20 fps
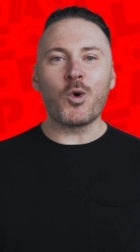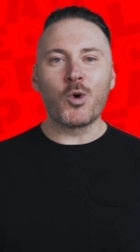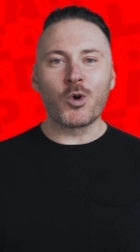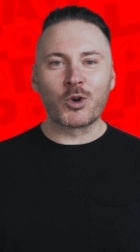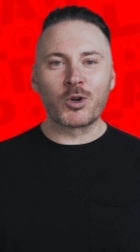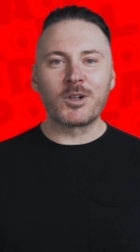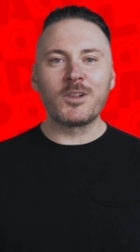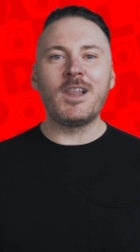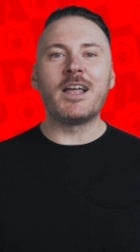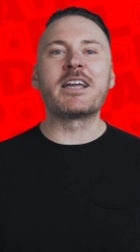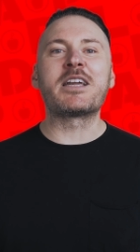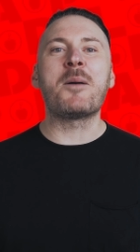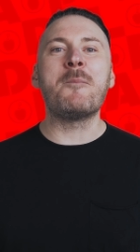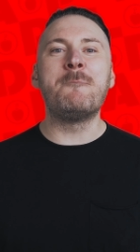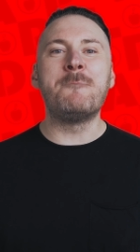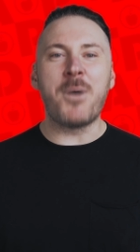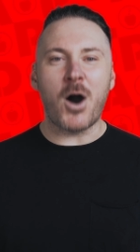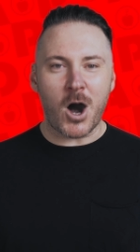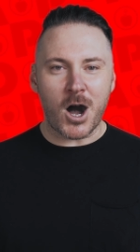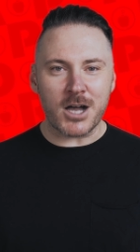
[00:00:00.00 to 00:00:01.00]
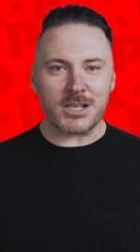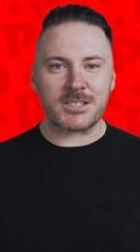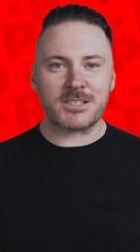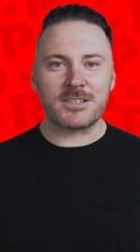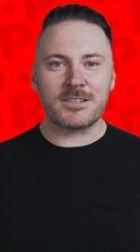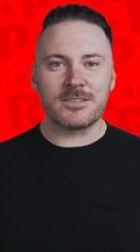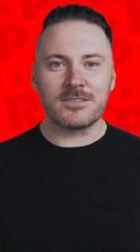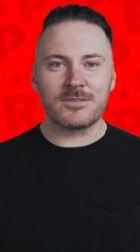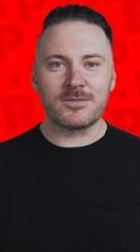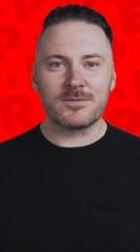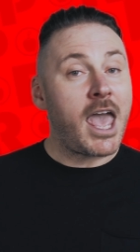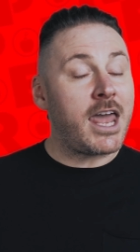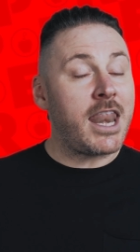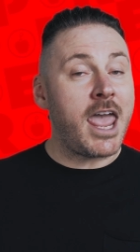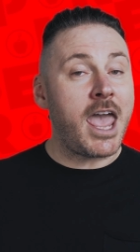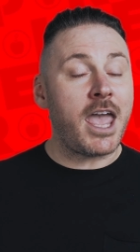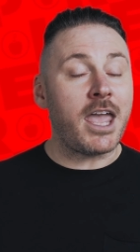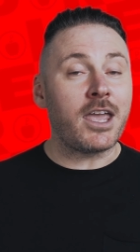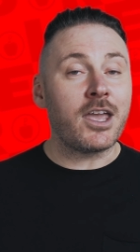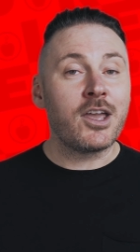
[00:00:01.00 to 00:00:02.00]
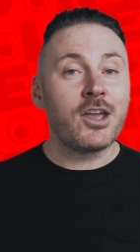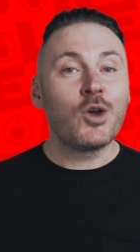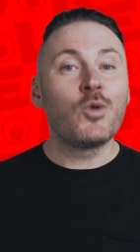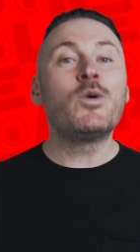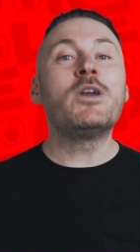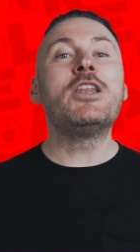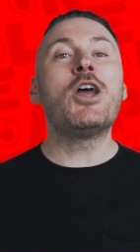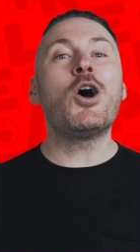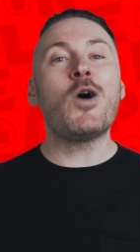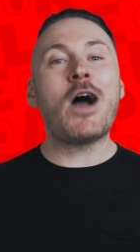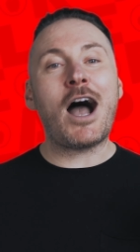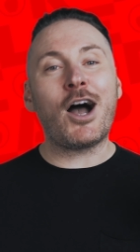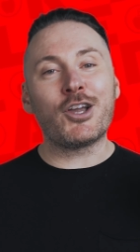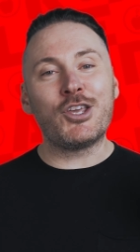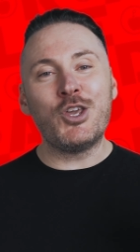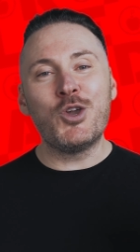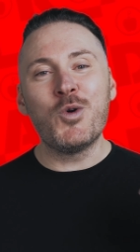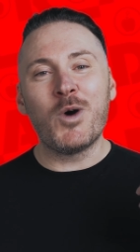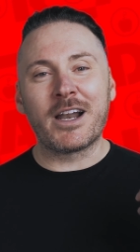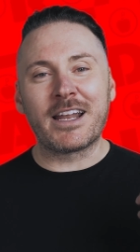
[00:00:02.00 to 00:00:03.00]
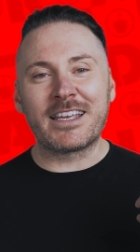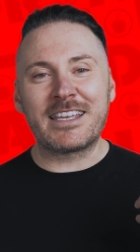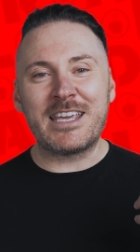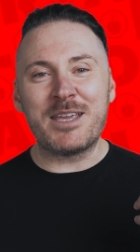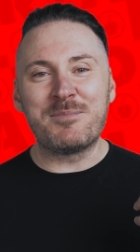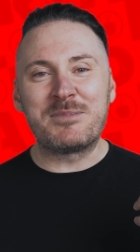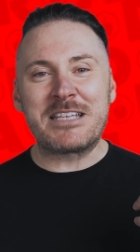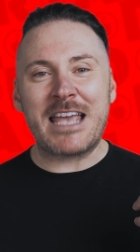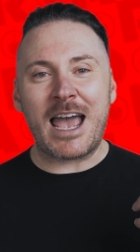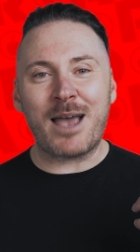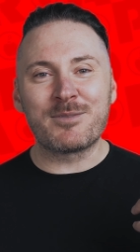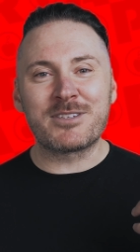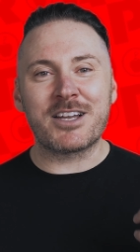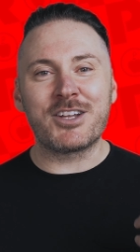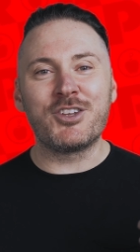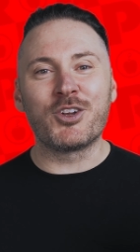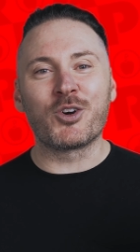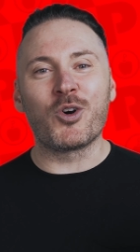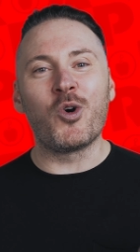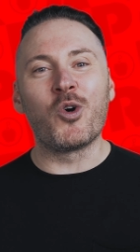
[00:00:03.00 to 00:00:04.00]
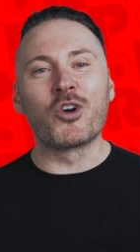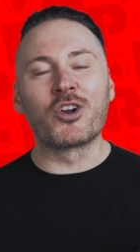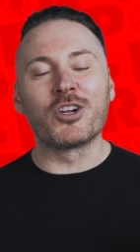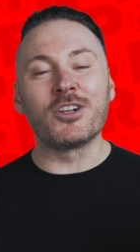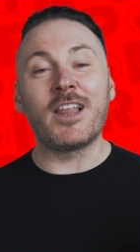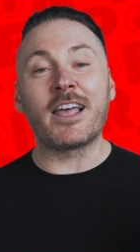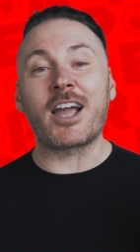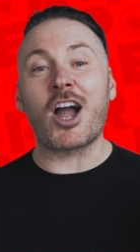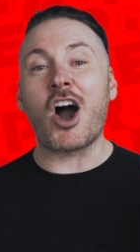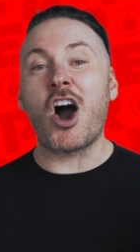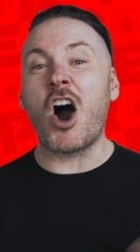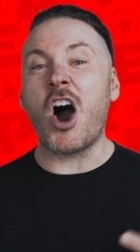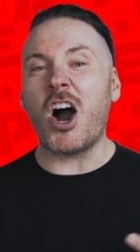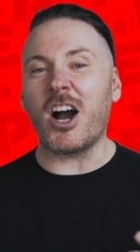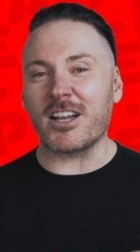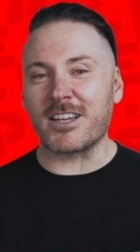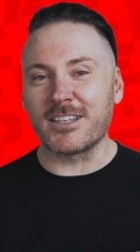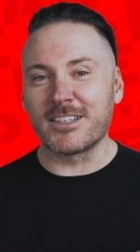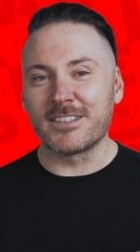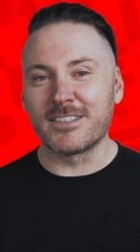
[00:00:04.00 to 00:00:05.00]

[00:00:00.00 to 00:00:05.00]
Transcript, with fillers: order like a boss. And hey, we know how you wanna keep tabs on your order like a hawk.